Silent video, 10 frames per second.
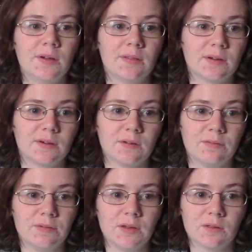They could
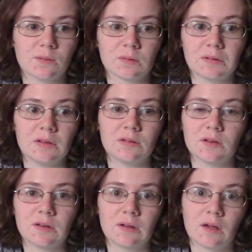have either released
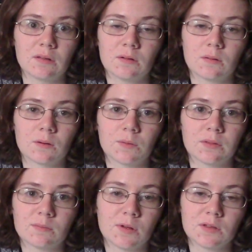it together or
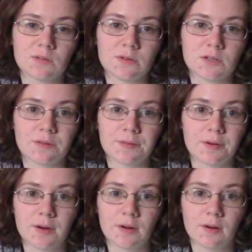within months of each other,
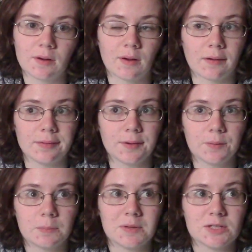and I think it
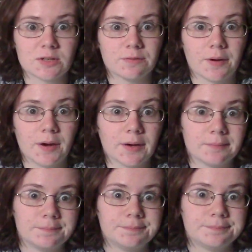would have been just
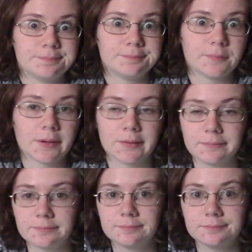fine.
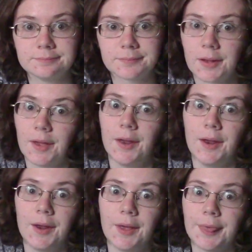But
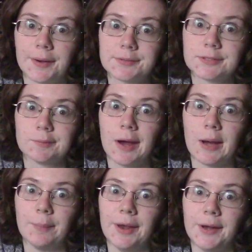that's just
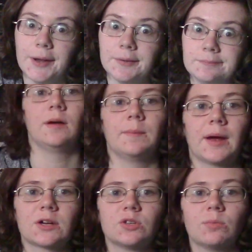my opinion. And
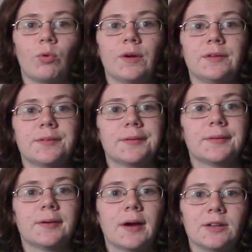Backstreet Boys,
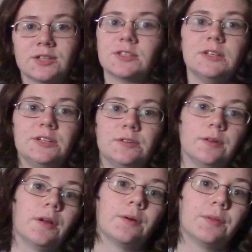I just need you
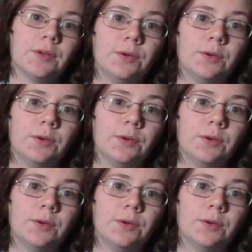to know that